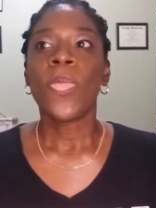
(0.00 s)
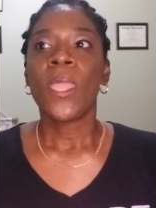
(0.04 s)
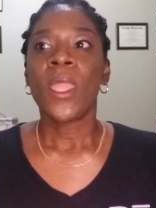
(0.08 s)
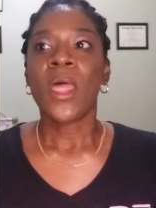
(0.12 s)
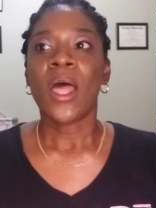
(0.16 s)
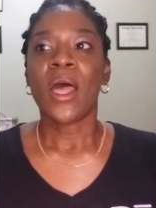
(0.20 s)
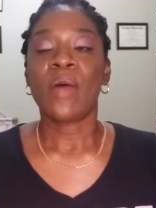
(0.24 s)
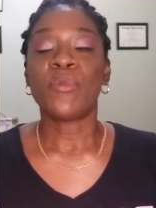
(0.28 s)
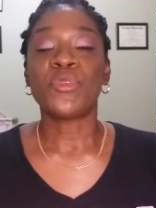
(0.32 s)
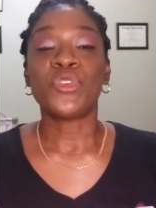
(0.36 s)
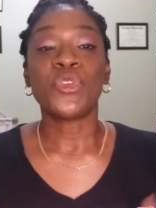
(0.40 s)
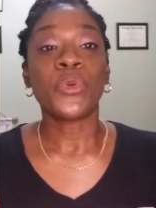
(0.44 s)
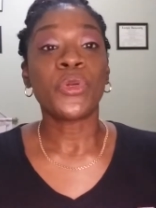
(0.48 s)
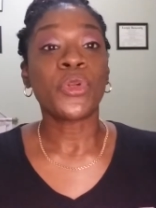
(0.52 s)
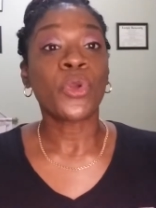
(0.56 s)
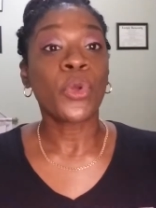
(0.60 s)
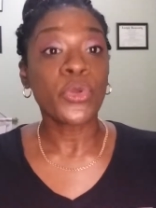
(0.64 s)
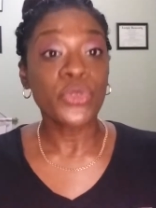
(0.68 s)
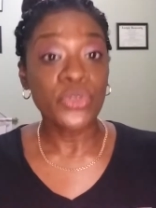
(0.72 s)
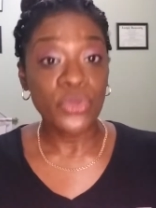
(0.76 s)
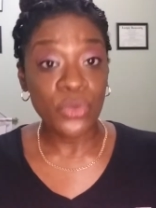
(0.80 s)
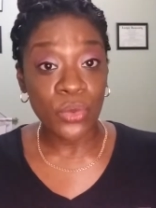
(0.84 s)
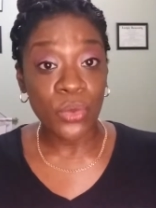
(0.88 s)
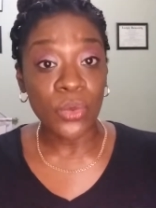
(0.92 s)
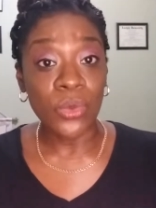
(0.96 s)
um, do it old
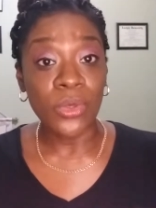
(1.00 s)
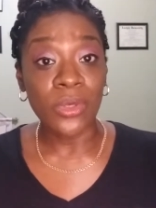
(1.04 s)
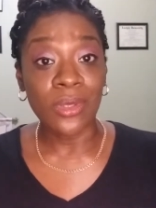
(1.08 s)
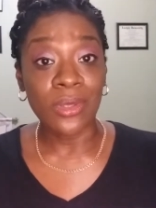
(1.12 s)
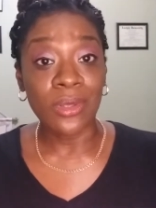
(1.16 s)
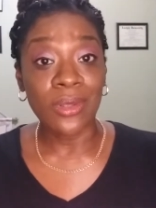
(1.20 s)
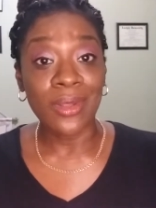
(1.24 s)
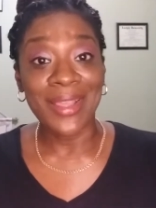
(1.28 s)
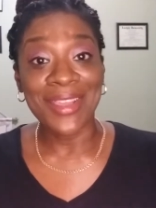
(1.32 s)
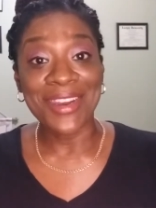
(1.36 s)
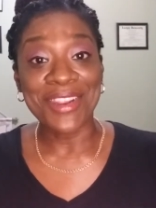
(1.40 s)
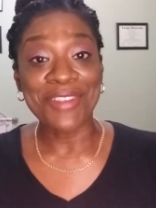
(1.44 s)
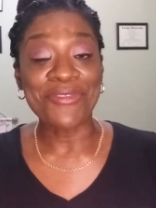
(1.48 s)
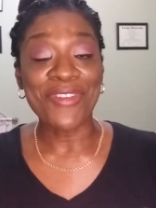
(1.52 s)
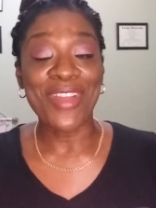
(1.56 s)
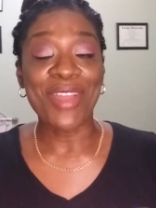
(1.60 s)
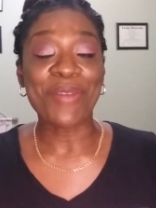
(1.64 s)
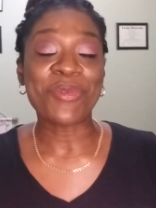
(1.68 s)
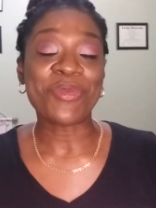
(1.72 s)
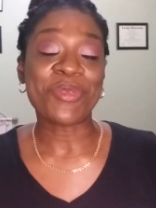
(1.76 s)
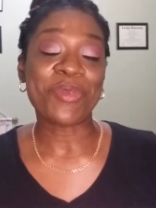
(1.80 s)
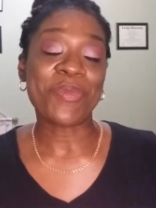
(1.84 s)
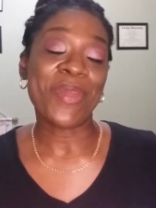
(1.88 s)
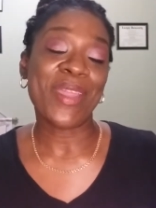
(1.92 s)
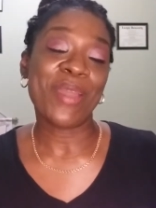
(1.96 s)
school and, and write
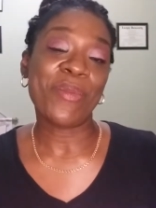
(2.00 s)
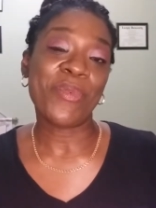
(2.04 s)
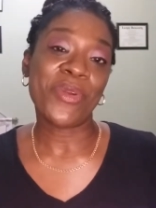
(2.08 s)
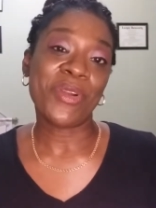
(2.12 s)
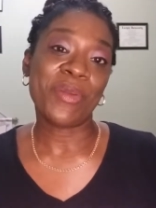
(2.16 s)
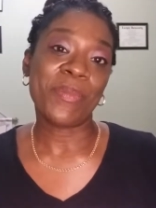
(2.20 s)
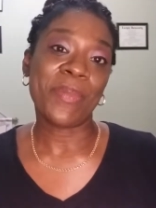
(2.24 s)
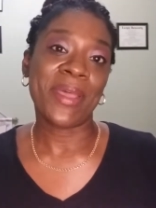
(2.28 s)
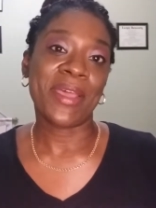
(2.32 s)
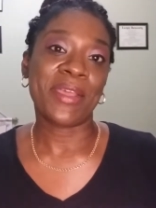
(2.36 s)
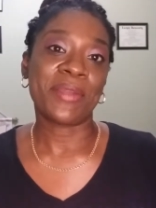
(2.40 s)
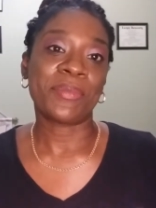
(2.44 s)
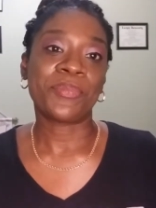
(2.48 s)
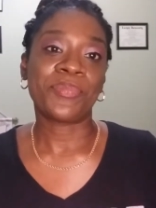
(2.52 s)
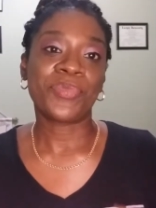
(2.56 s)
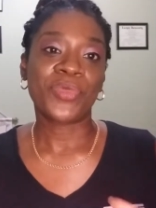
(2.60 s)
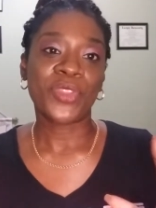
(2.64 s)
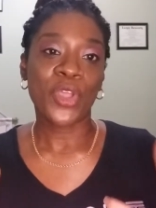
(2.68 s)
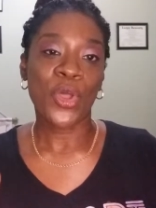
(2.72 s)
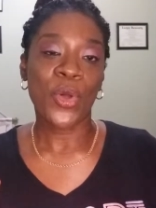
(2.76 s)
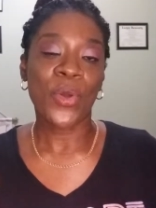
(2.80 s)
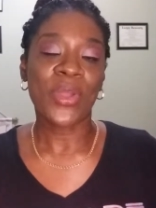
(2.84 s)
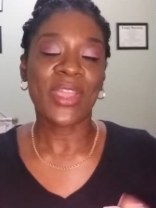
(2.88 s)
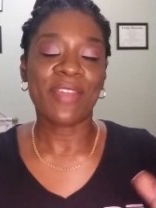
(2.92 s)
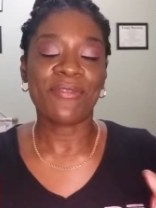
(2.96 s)
with a paper and pen.
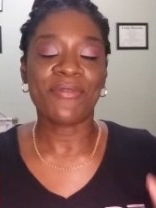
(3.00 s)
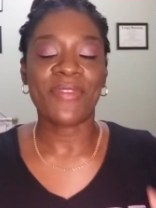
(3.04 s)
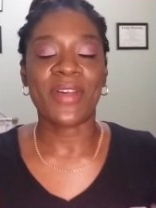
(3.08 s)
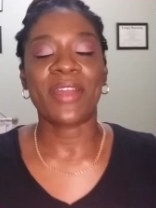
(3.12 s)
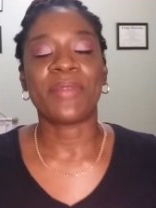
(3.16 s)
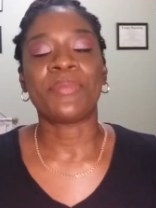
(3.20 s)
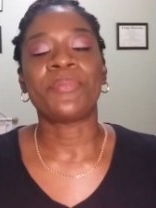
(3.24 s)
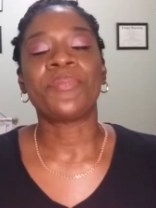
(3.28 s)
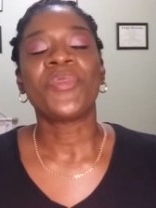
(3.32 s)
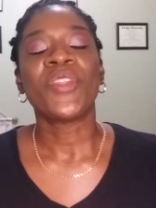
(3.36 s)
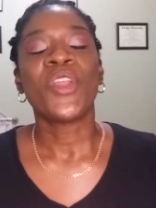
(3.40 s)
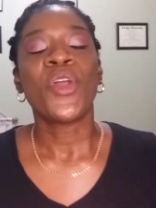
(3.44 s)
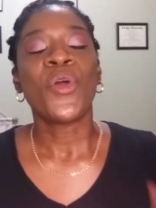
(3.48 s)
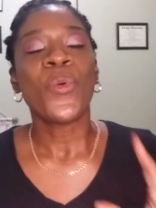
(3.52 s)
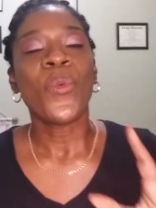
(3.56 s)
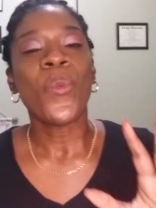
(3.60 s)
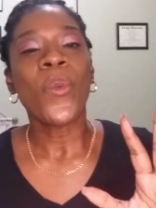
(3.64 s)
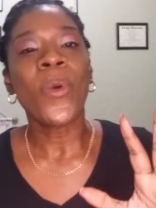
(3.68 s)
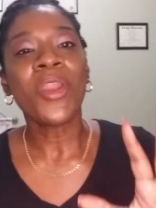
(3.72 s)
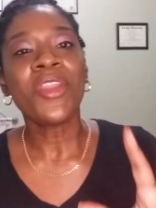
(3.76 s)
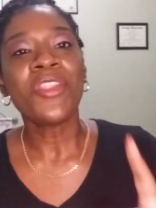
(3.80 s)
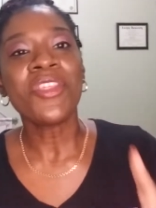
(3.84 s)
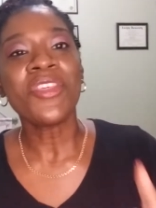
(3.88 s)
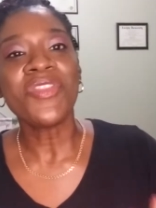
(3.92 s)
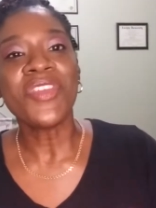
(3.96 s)
Okay, fine.
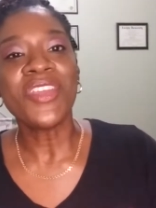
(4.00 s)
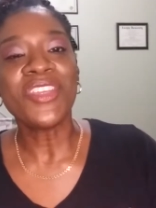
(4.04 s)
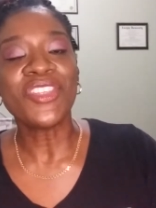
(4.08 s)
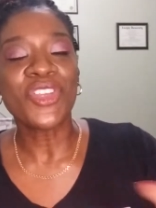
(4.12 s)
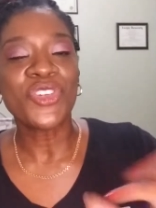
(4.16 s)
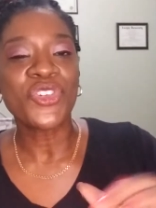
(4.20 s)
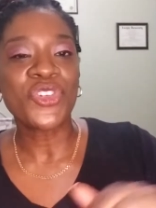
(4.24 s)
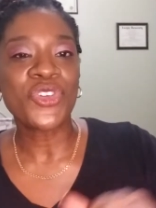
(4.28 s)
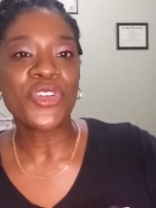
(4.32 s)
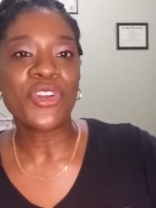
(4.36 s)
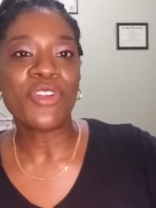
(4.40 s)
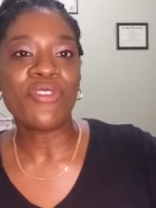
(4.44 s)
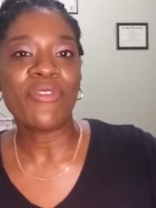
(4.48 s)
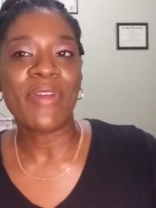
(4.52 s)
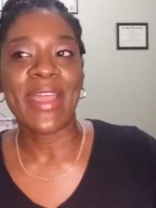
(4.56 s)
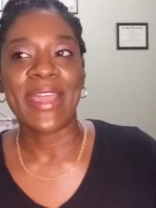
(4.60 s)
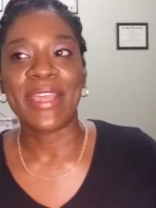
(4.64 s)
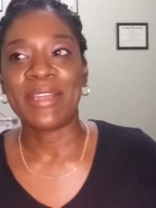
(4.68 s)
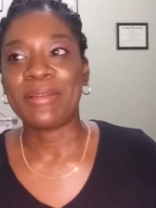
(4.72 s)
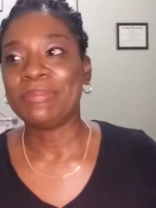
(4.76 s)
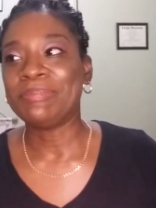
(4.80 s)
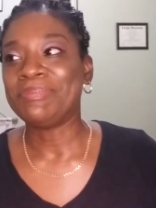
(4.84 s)
What are the things that you're gonna write?